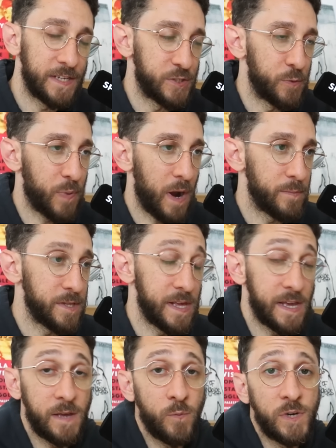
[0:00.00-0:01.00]
You're probably
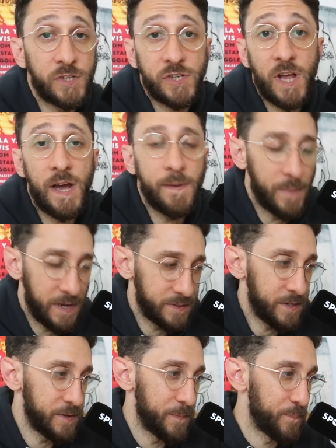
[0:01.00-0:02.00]
thinking, which time? I'll
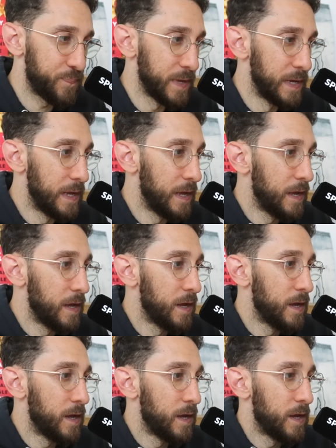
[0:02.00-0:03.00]
tell you.
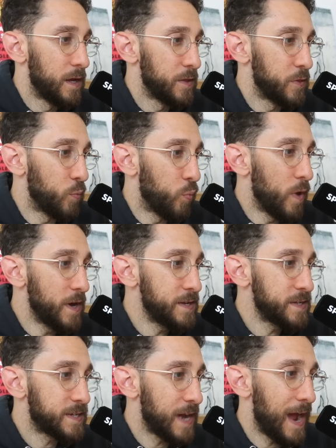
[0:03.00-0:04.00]
The
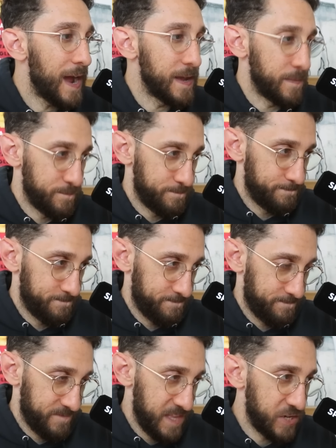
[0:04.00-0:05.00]
one time
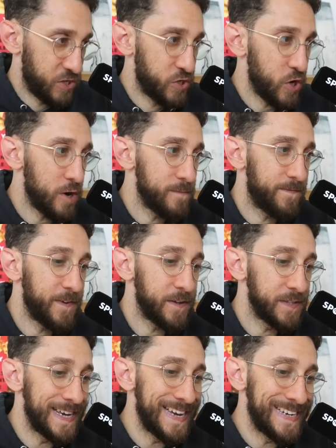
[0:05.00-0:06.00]
that Sharp
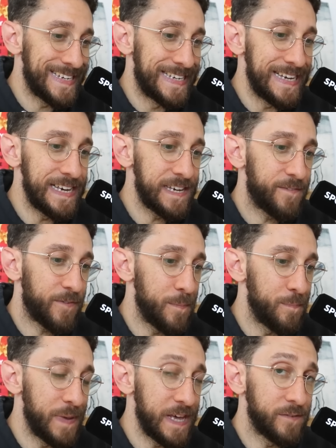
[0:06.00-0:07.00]
felt a dig
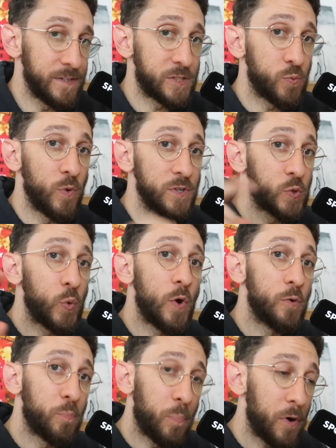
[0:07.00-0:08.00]
from Bayless was,
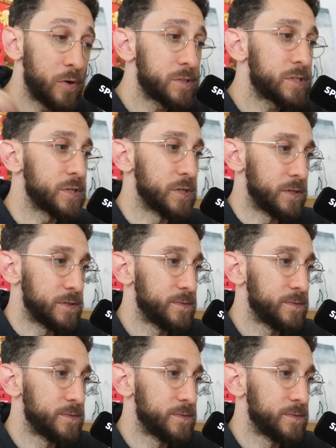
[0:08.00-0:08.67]
quote, personal,